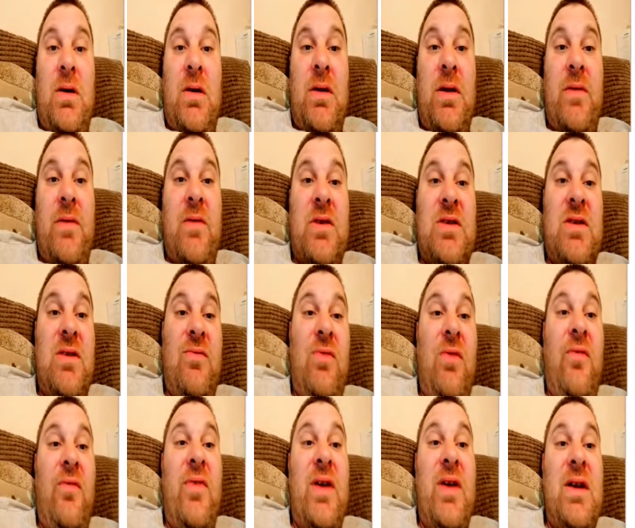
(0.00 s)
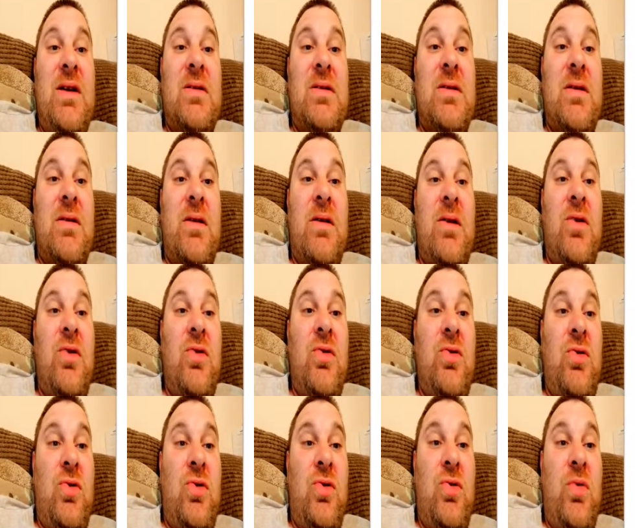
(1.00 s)
There are several things that you can
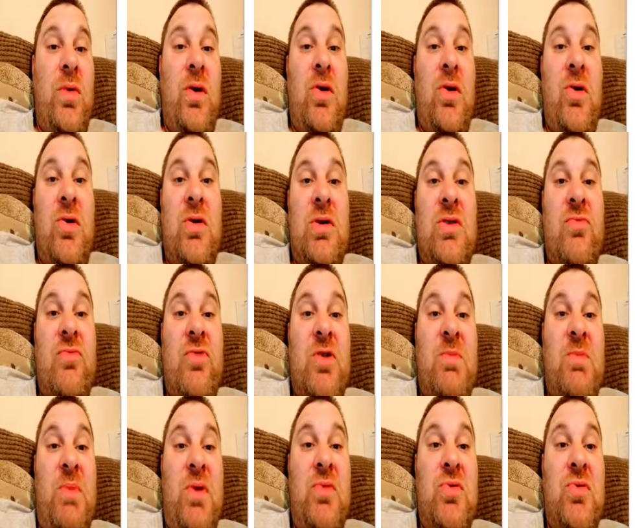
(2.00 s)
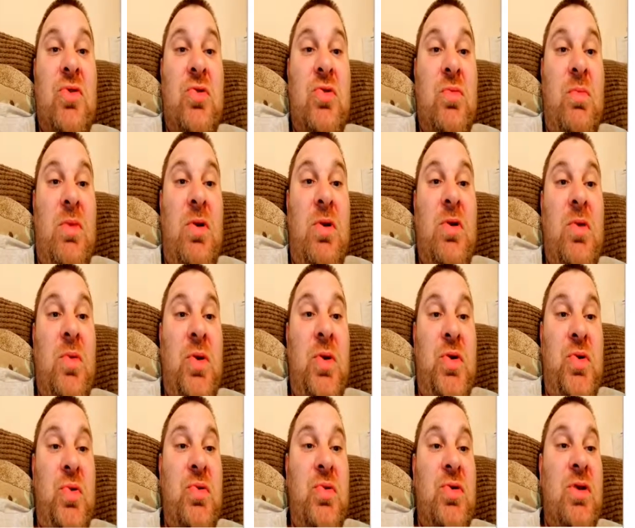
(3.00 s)
do in order to respond to someone who
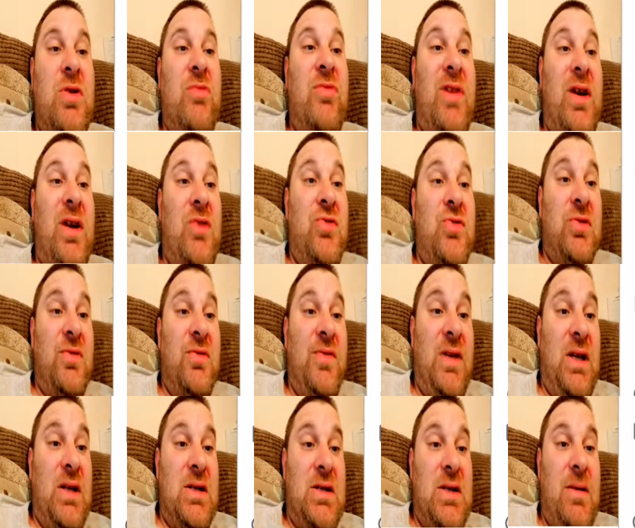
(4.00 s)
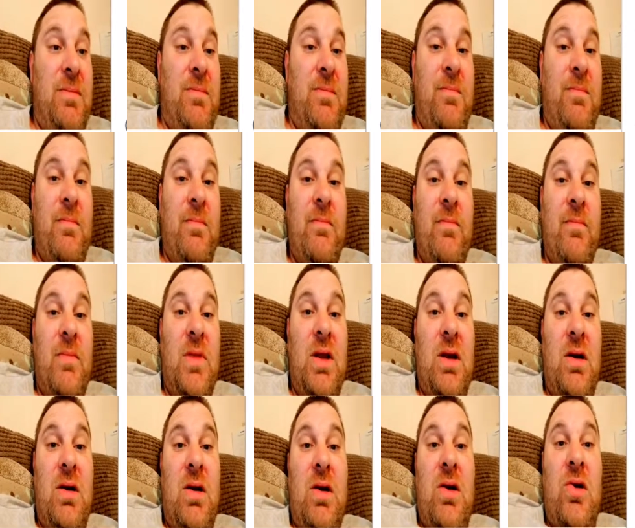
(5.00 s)
is using the credentials fallacy.
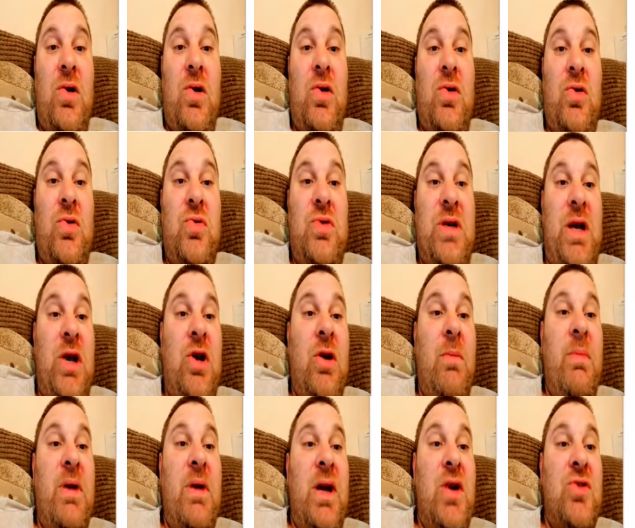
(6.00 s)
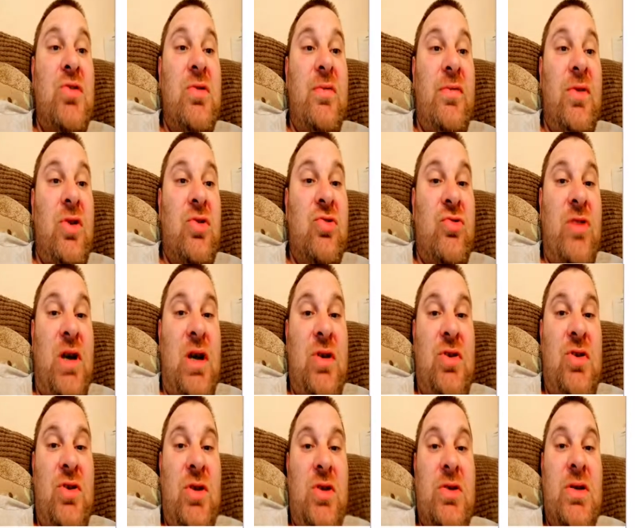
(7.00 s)
You can use any combination of these
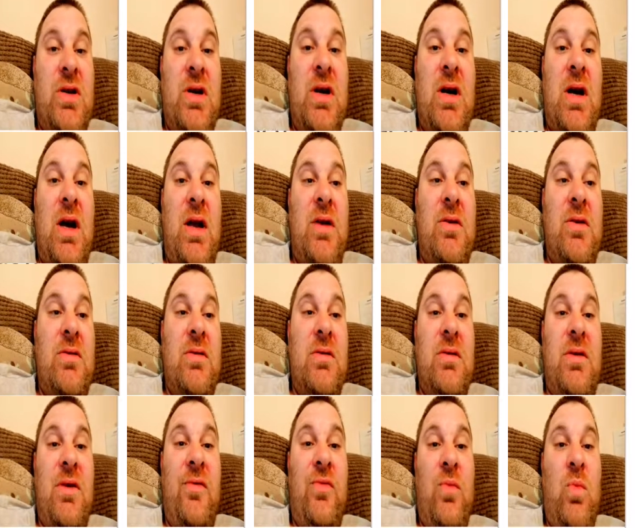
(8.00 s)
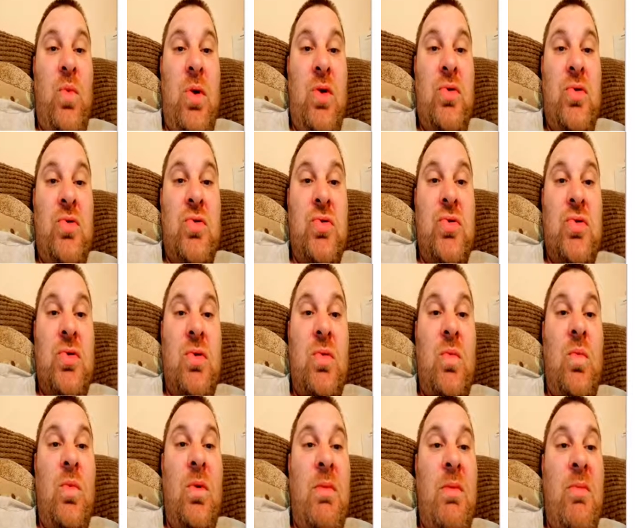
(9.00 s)
strategies, and different ones
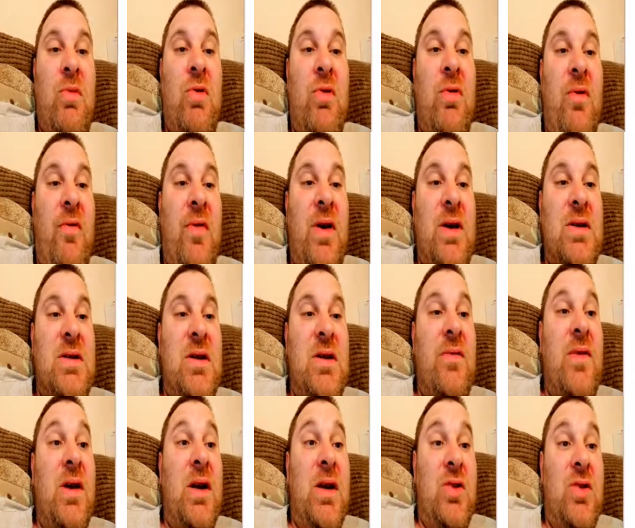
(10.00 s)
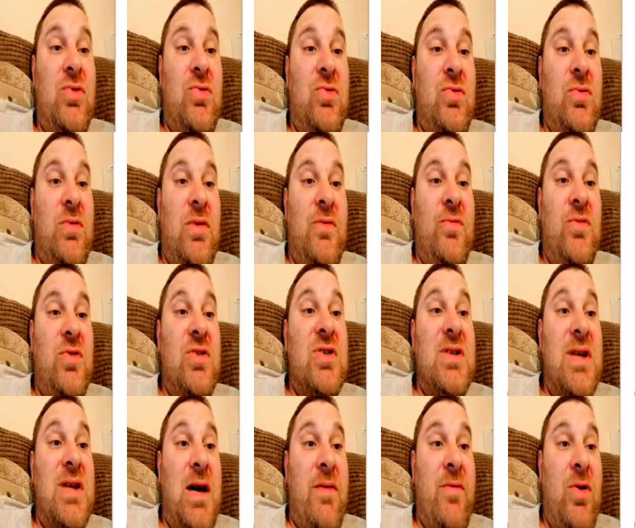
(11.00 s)
will be more effective in different
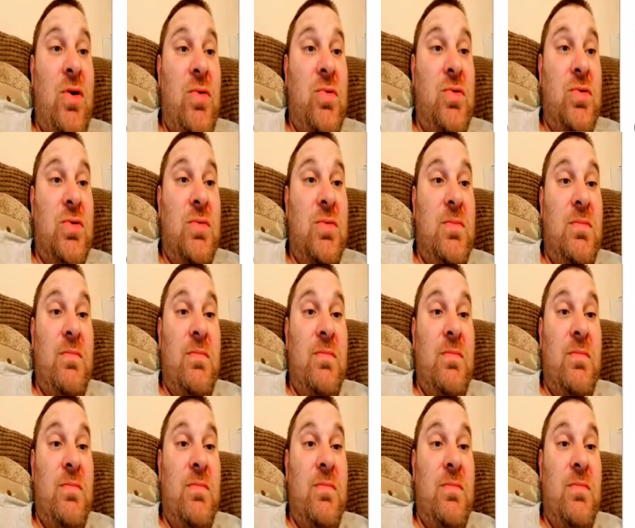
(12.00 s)
scenarios.